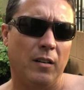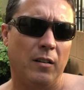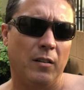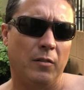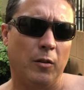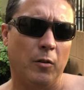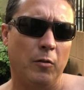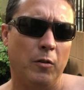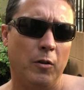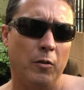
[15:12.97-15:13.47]

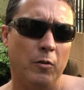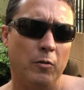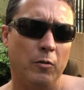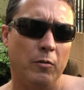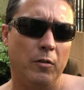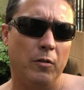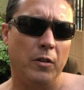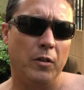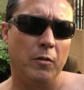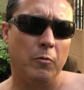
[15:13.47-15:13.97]
So those,
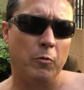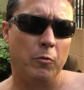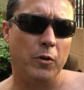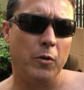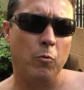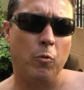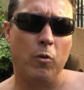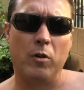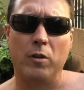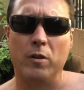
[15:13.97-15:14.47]
when
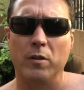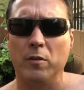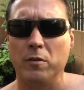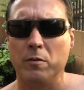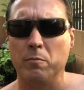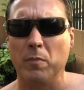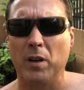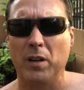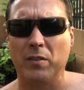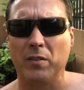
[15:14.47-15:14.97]
you walk in those
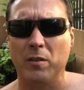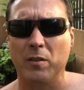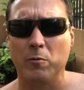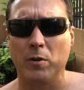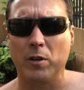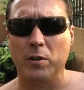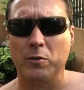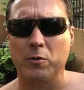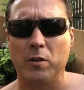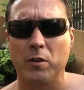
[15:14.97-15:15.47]
Mexican
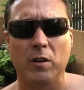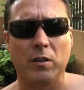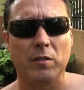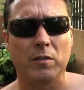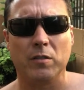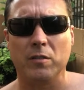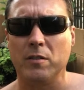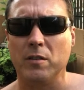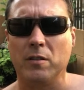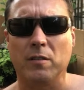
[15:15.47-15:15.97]
restaurants,
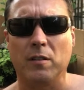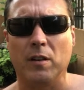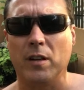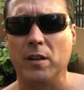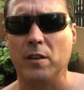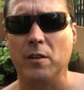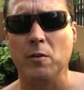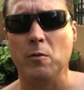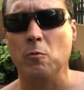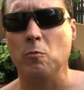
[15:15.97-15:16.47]
it's just
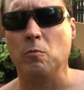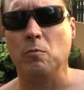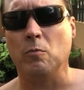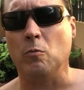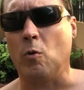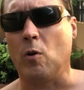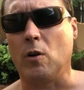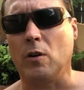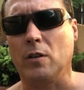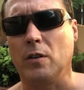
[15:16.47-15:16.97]
like you
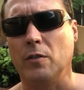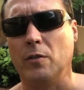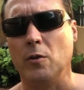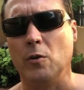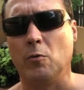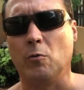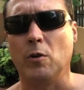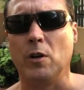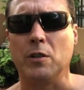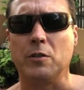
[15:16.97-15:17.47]
walked into
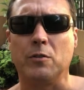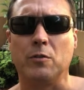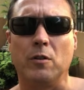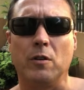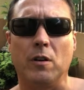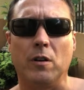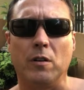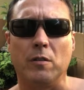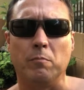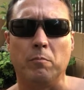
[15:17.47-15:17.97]
a
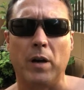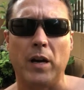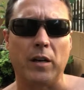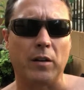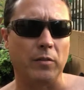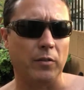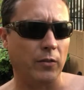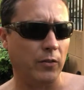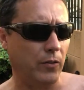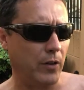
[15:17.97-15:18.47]
restaurant back
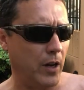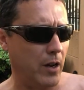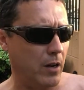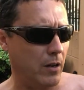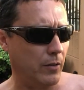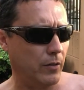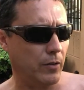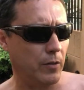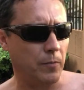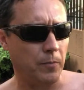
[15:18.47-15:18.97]
in the
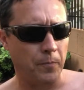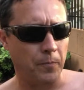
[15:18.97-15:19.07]
States.